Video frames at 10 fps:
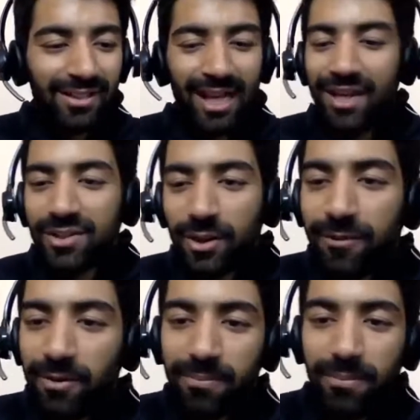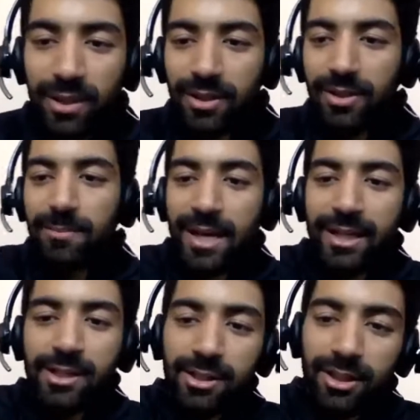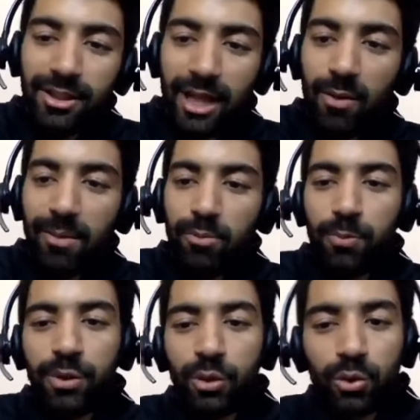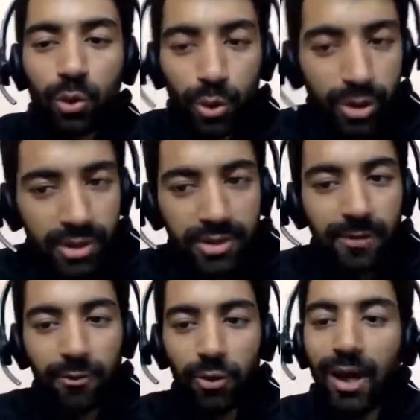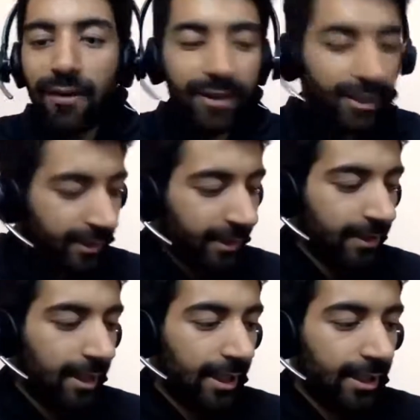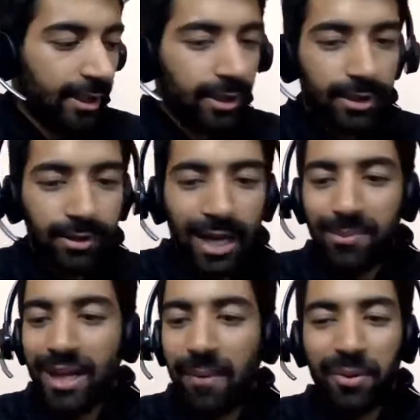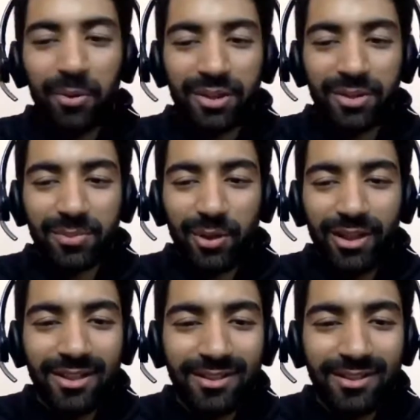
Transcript: that is all from my end. Now I'm open to questions if you have any, and I'll be happy to respond.